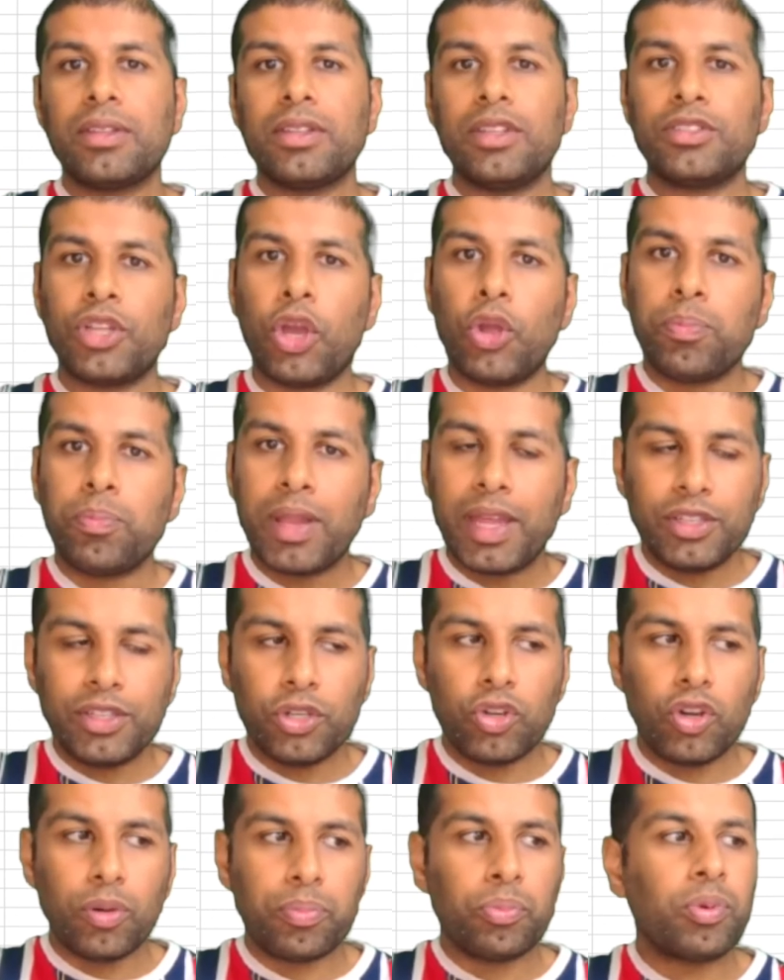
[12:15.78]
don't play in
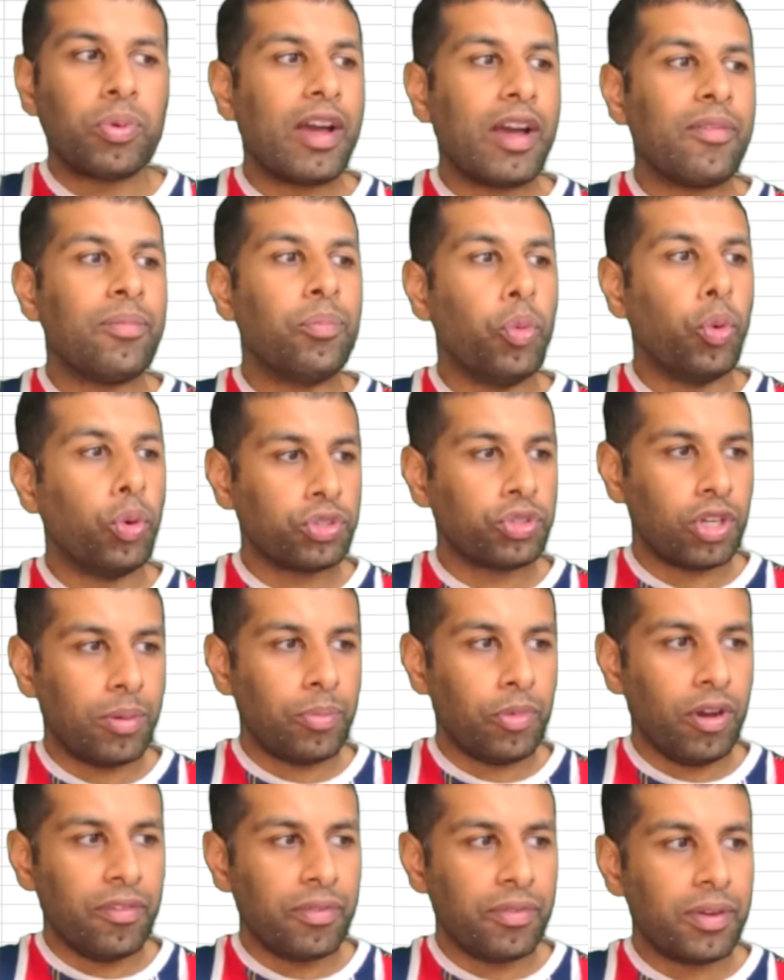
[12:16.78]
Europe will have more
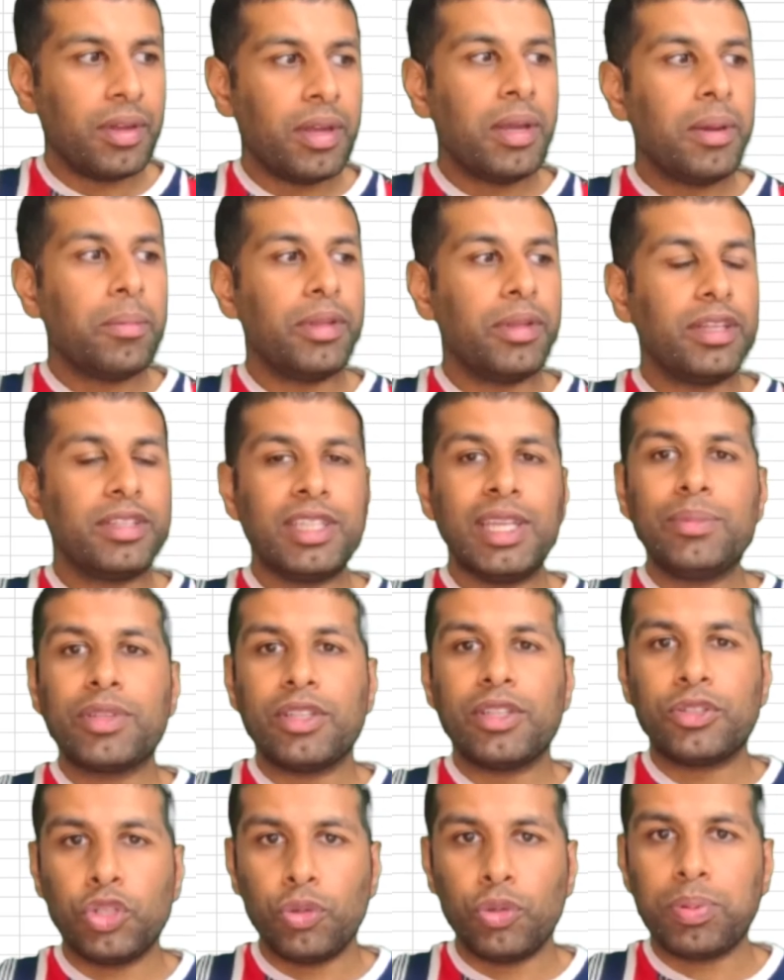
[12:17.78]
time off, but the teams
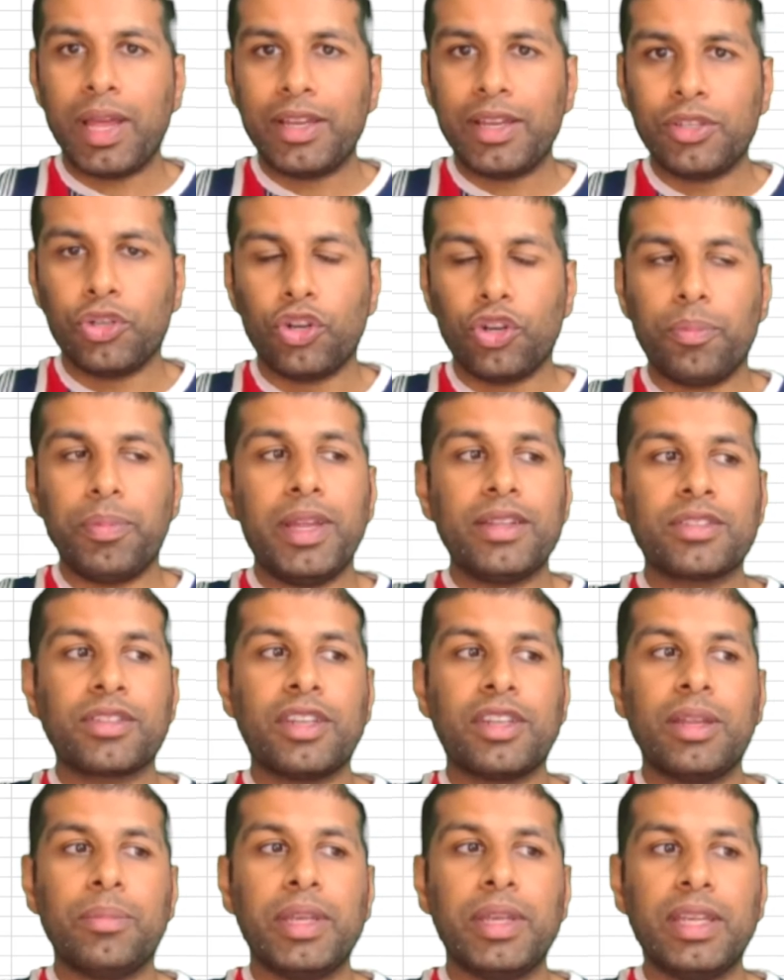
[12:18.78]
that do play in Europe, it's
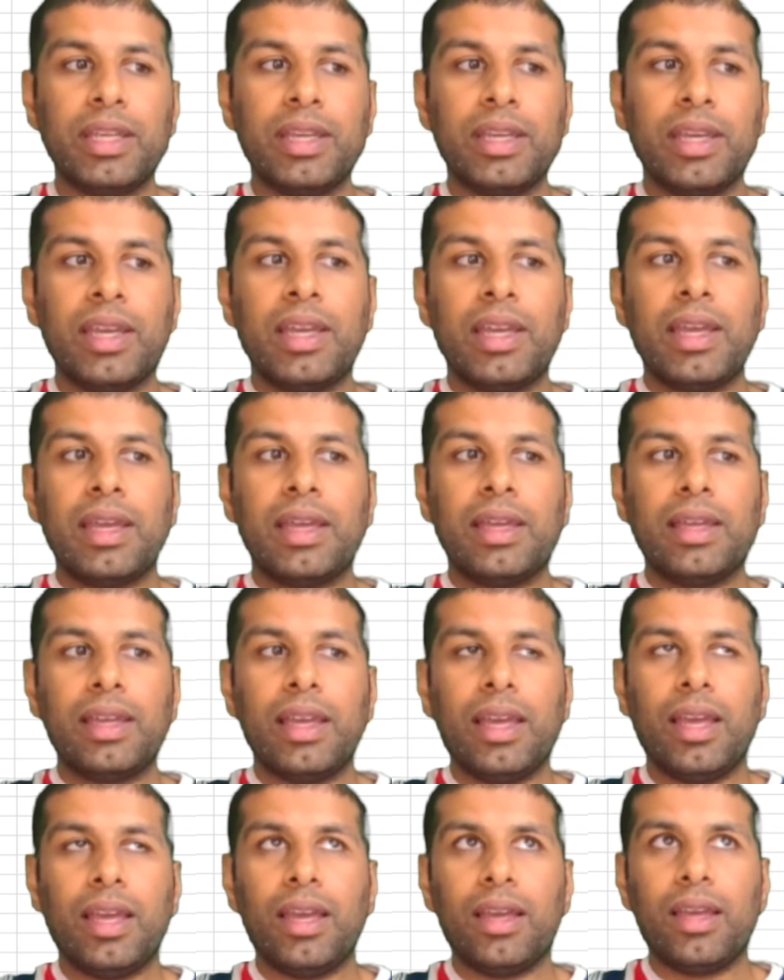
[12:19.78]
going to be
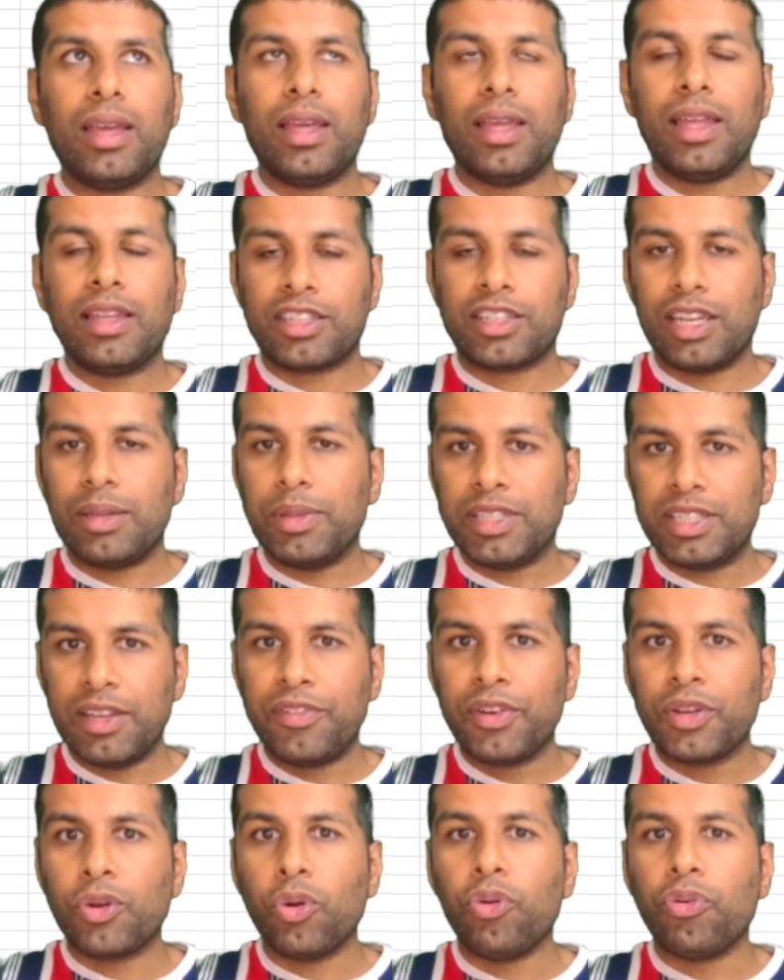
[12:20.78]
it's going to be
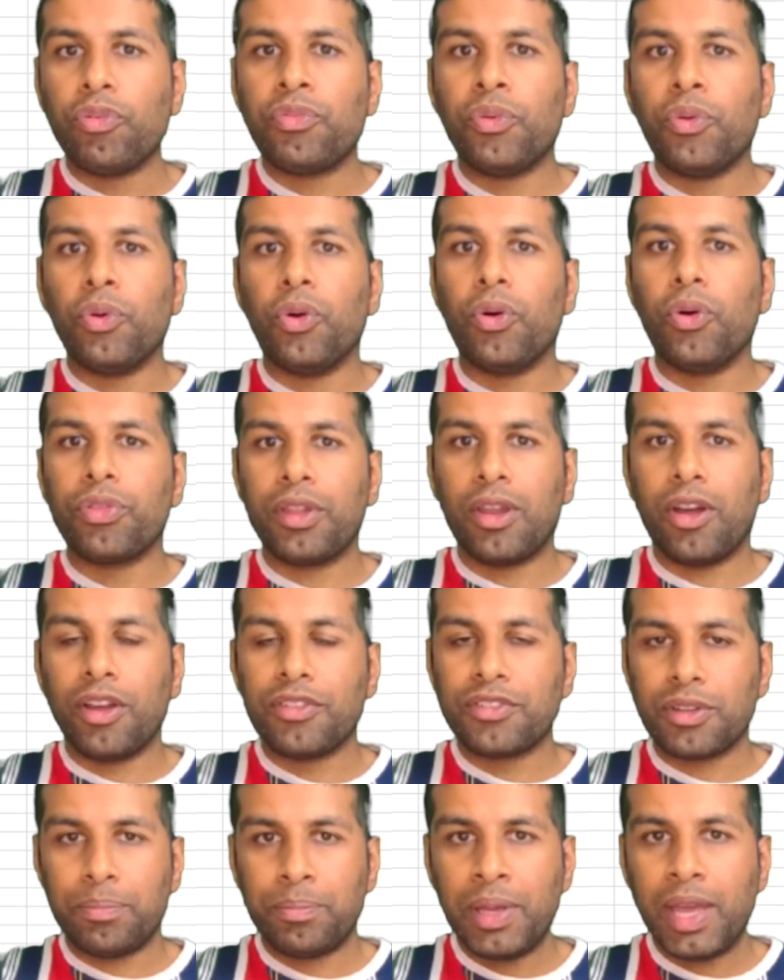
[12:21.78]
difficult for the
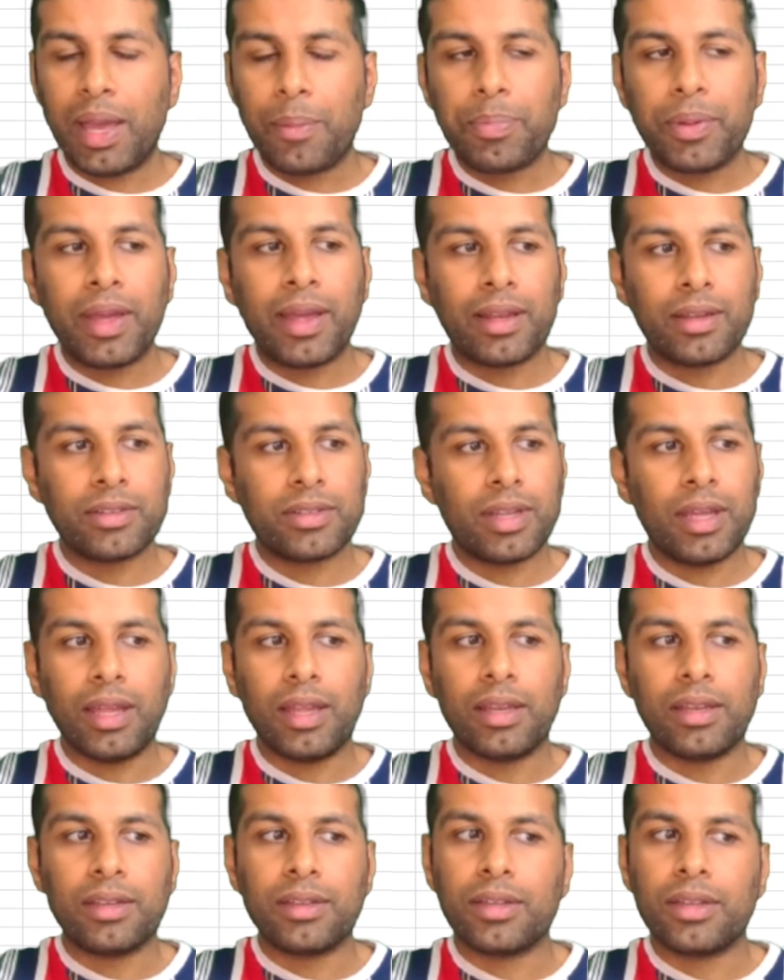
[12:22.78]
likes of Pep and,
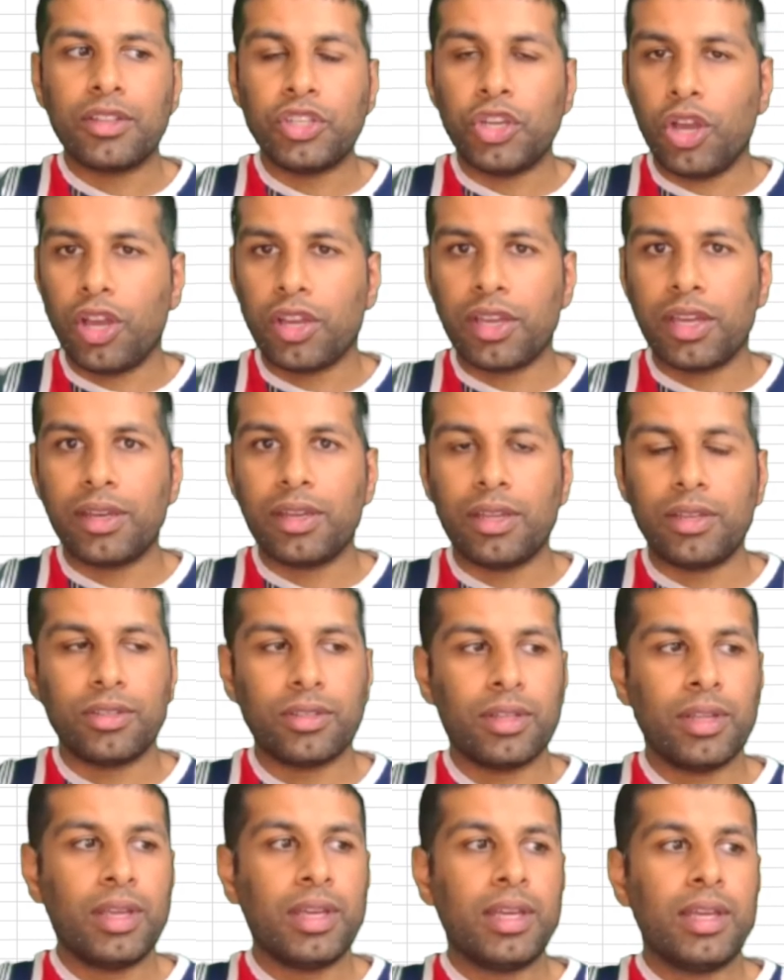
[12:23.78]
and Jürgen
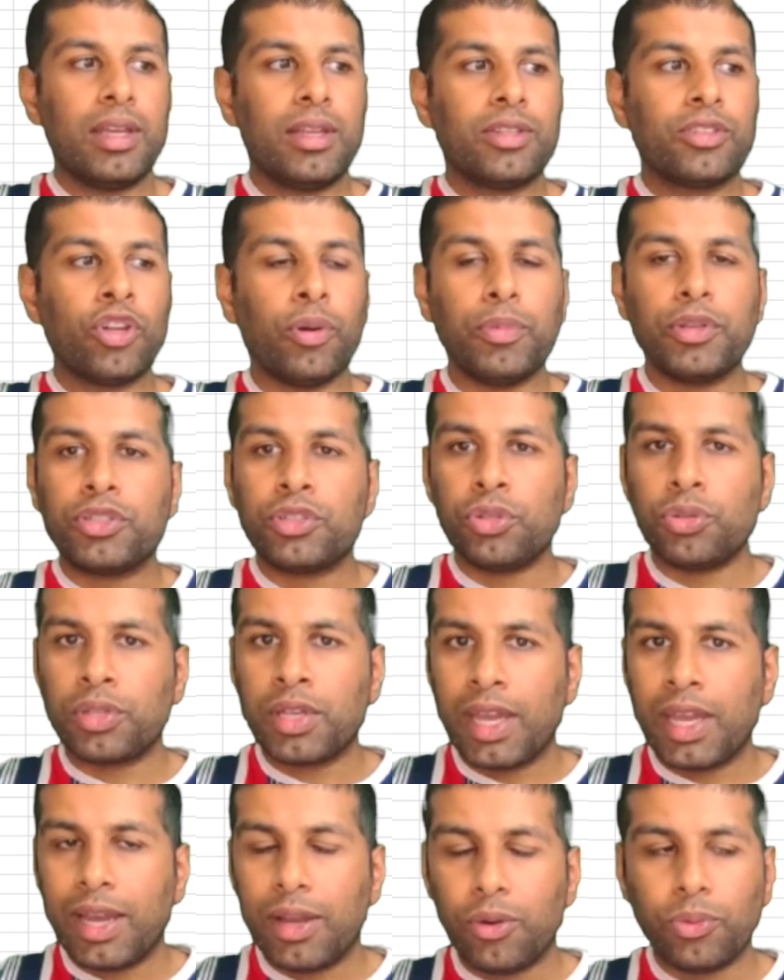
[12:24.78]
and Thomas
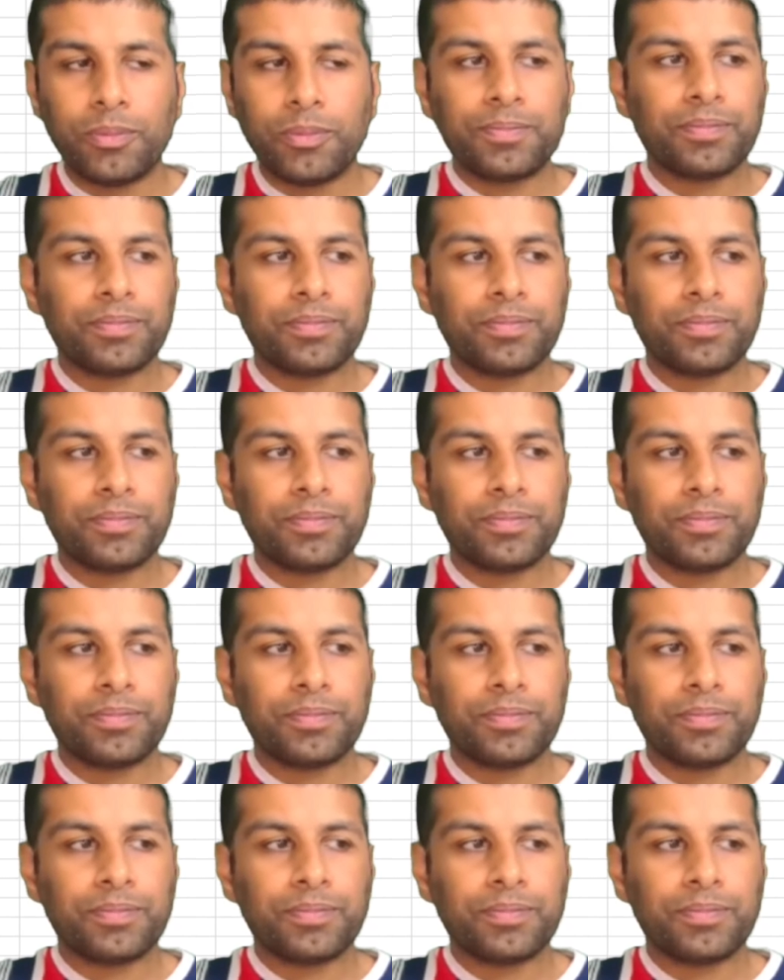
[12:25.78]
Tuchel,